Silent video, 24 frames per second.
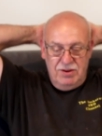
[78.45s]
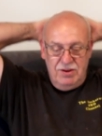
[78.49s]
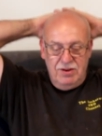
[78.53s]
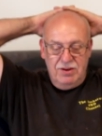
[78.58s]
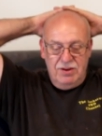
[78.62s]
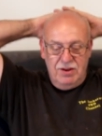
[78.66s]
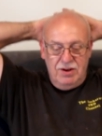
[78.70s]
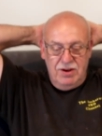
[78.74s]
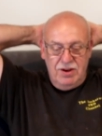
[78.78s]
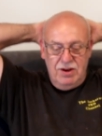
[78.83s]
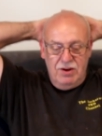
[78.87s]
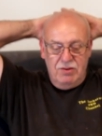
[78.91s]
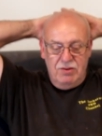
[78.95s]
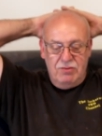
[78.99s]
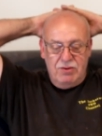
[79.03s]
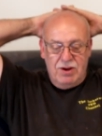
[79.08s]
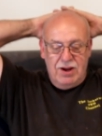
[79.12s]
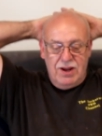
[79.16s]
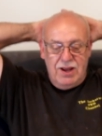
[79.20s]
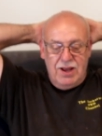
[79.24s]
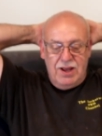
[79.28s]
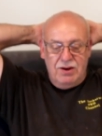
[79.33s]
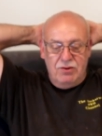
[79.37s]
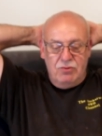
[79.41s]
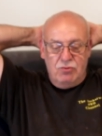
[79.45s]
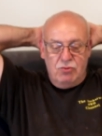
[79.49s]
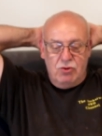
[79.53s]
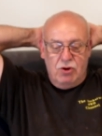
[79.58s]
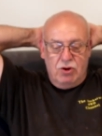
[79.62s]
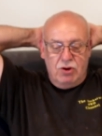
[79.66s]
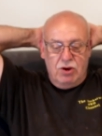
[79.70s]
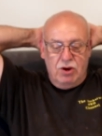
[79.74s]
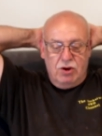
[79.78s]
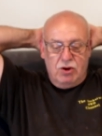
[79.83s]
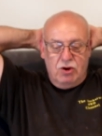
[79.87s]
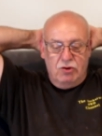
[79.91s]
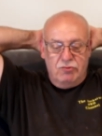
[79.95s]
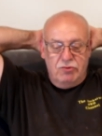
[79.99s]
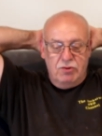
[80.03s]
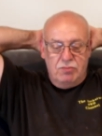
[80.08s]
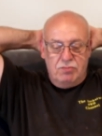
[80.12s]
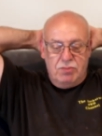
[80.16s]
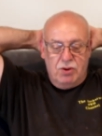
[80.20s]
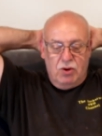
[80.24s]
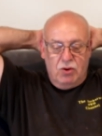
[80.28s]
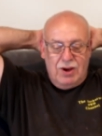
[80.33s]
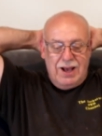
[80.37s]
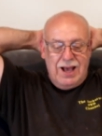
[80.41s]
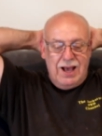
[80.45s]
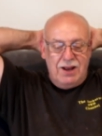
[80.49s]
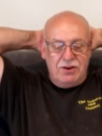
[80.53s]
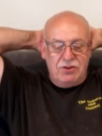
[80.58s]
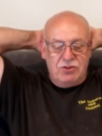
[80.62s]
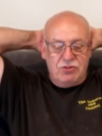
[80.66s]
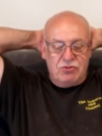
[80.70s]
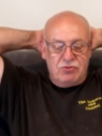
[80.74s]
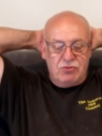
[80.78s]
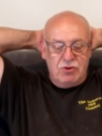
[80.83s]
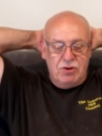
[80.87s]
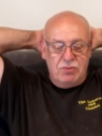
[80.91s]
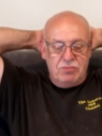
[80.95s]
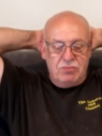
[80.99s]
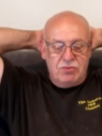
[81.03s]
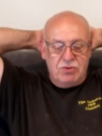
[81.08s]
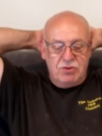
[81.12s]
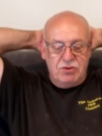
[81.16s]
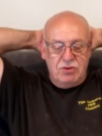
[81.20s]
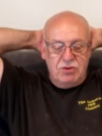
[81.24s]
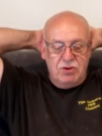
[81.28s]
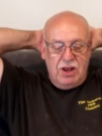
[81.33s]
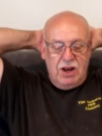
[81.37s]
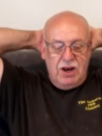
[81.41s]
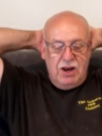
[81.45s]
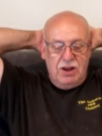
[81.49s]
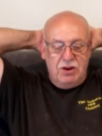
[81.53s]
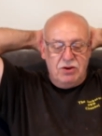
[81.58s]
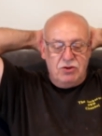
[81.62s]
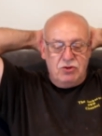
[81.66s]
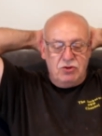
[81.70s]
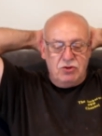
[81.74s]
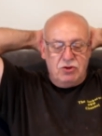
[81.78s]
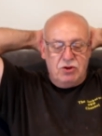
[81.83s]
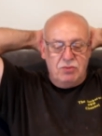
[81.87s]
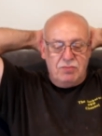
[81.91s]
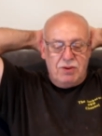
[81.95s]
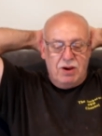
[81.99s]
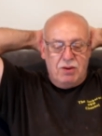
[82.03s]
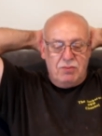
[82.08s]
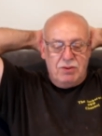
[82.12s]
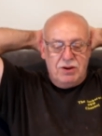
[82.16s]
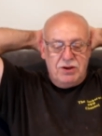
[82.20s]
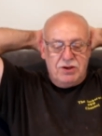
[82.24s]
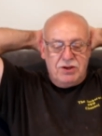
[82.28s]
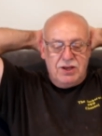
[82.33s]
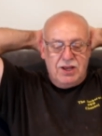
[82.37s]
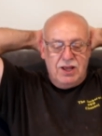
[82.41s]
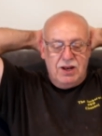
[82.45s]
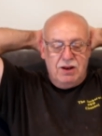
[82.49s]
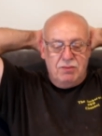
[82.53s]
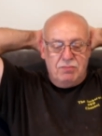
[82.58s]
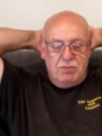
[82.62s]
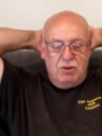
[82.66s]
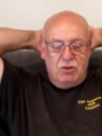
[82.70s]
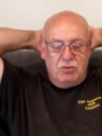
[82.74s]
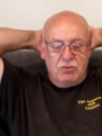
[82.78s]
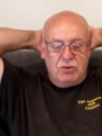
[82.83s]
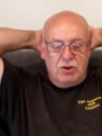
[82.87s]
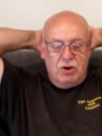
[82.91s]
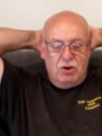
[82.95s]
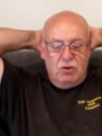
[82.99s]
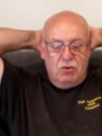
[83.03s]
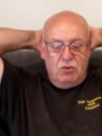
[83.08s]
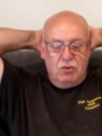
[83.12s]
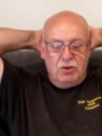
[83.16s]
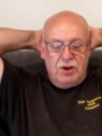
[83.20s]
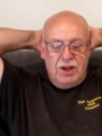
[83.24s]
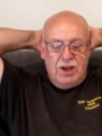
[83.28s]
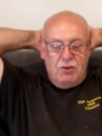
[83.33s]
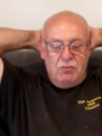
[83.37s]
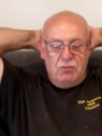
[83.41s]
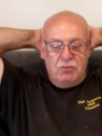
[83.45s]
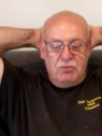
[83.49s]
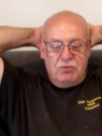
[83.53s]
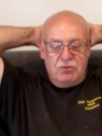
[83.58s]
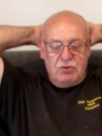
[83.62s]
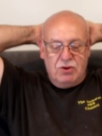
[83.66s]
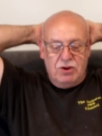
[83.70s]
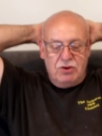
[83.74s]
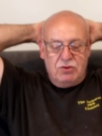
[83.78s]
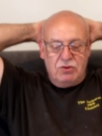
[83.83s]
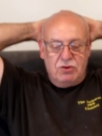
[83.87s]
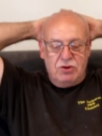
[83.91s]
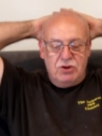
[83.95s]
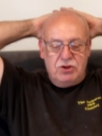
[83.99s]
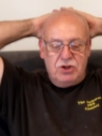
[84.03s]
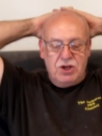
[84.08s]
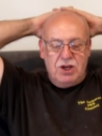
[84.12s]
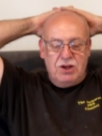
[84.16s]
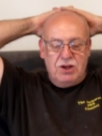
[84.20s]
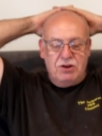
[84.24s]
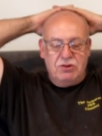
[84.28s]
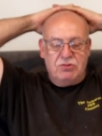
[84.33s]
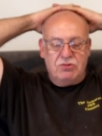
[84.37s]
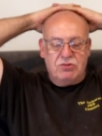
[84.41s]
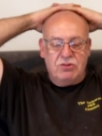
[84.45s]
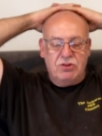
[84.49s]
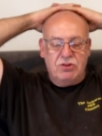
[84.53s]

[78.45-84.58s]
the near right hand rocker cover bolt had stripped, and I just about managed to get the bolt to hold down, so I took a chance.